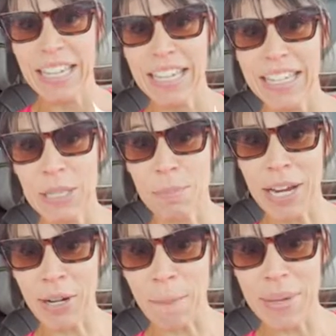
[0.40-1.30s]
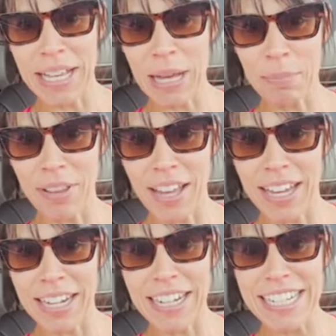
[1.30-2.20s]
It's Parent Pickup
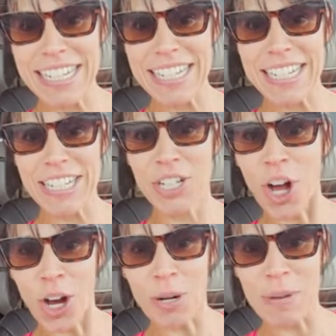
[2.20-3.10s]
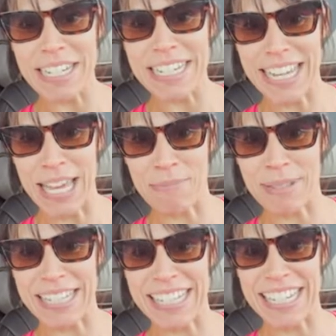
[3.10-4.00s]
Line Carb
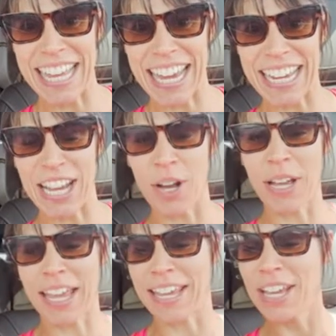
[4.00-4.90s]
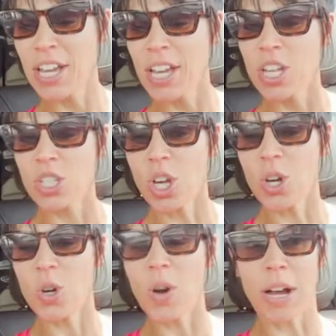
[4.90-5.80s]
Tips today. Okay,
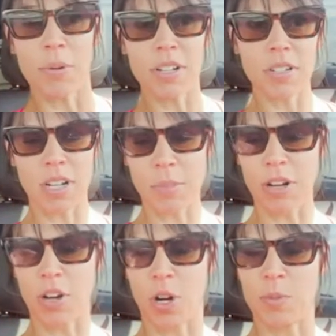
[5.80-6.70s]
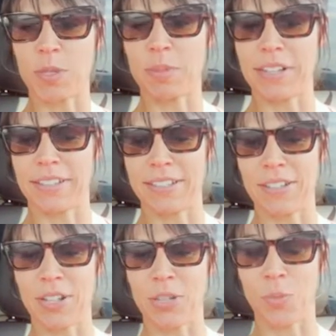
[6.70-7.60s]
so I want to talk about carbs because
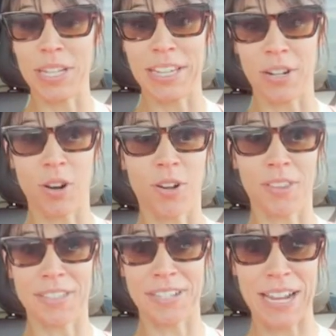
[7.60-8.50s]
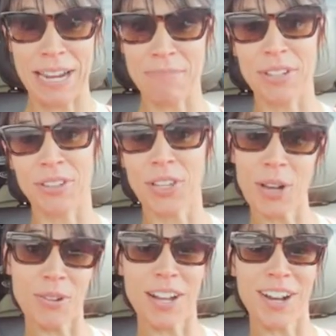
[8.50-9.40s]
we hear all the time,
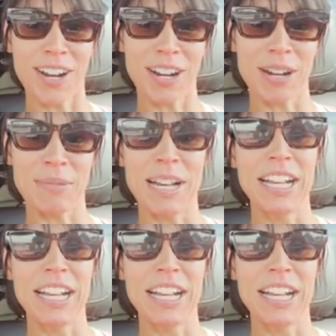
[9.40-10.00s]
low carb